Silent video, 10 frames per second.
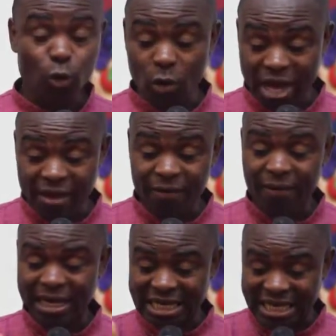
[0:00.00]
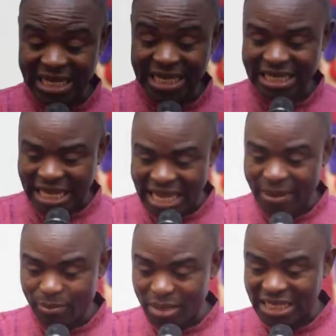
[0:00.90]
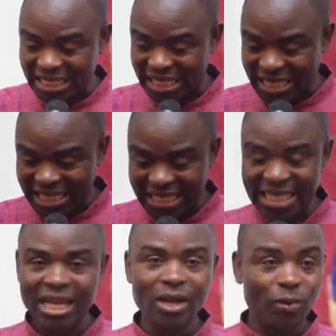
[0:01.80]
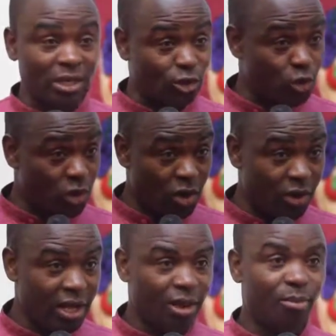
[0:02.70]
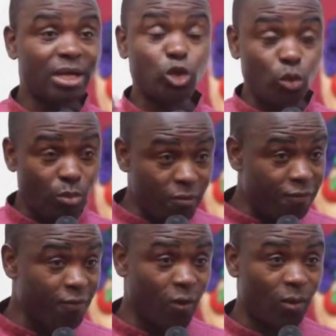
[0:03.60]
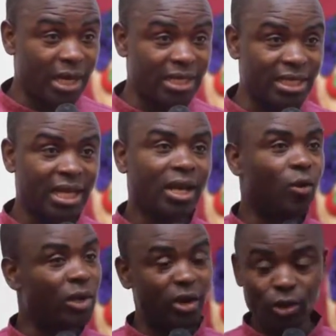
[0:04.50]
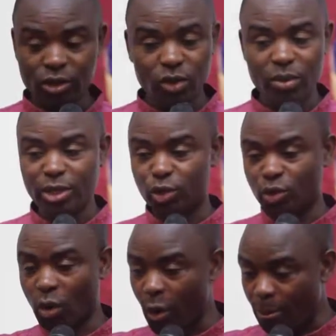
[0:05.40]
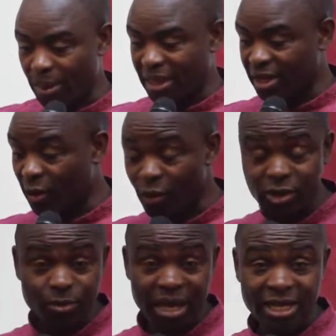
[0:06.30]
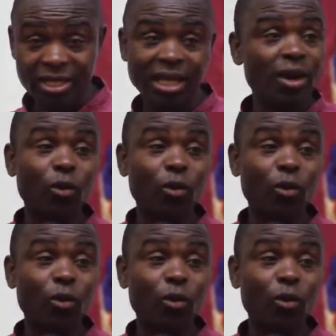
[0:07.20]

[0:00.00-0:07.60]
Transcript: Whoever did A, B, C, D was wrong. But to move forward, we are not going to open the old page.